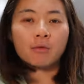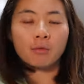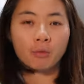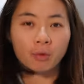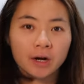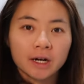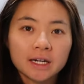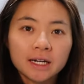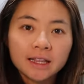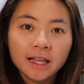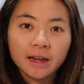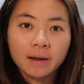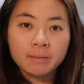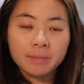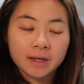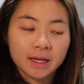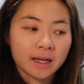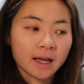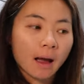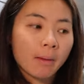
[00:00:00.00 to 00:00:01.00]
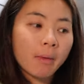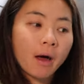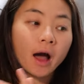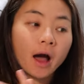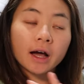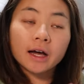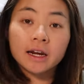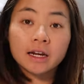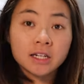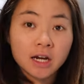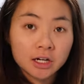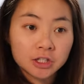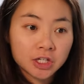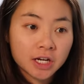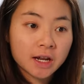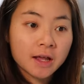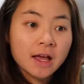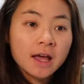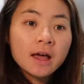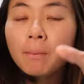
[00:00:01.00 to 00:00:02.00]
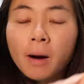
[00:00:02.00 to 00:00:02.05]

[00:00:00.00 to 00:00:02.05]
we're gonna let it be. I'm not gonna touch it.